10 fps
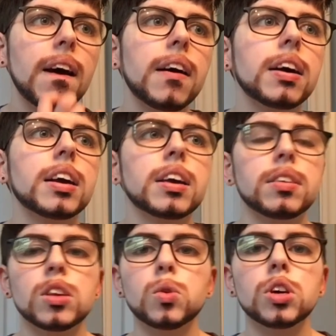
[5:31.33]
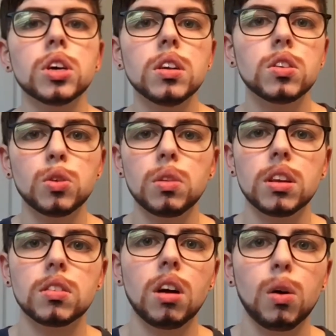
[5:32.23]
You could do this
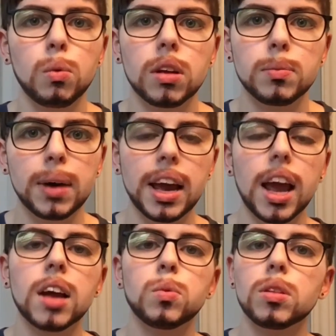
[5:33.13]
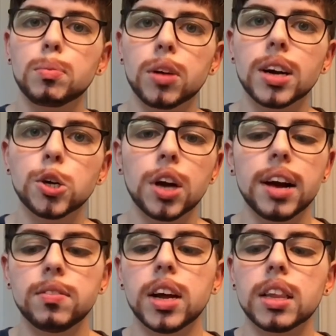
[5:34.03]
all by hand with a brush. I've
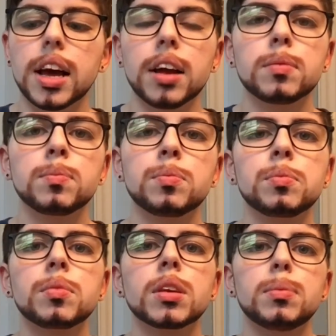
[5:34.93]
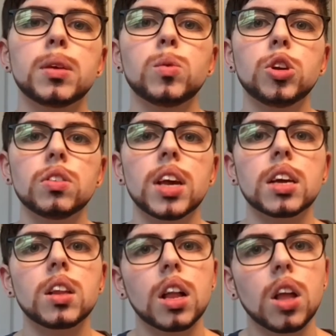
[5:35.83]
done that. It would just take a
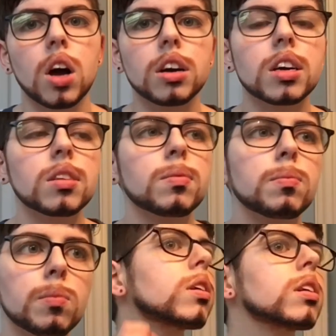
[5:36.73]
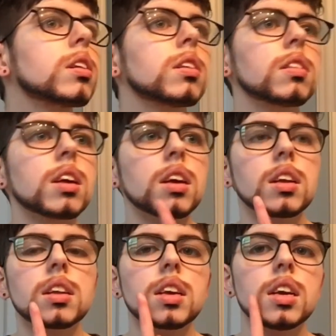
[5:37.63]
lot longer. See,
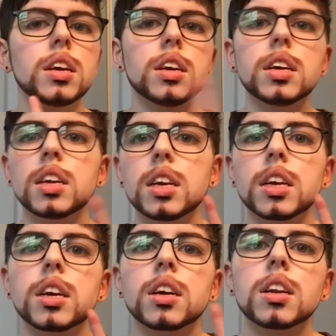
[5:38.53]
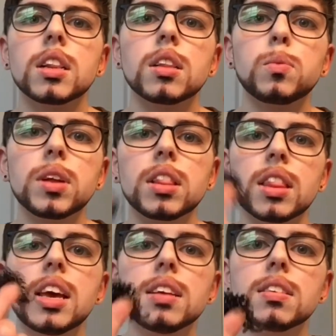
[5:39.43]
here and here, with
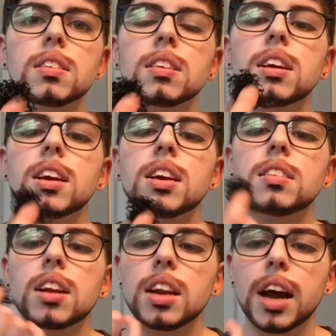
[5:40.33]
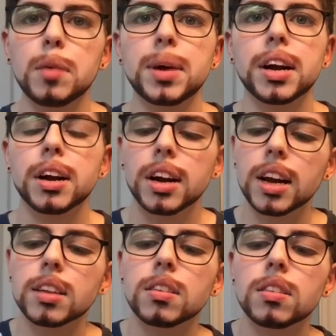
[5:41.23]
this is a nightmare.
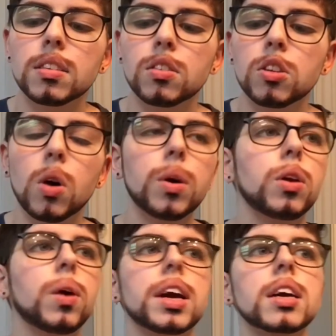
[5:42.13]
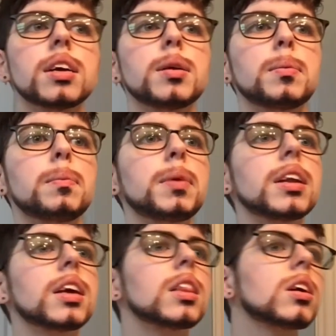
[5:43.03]
It's so annoying, but
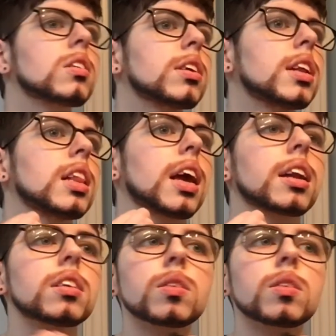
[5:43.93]
it looks good in the end.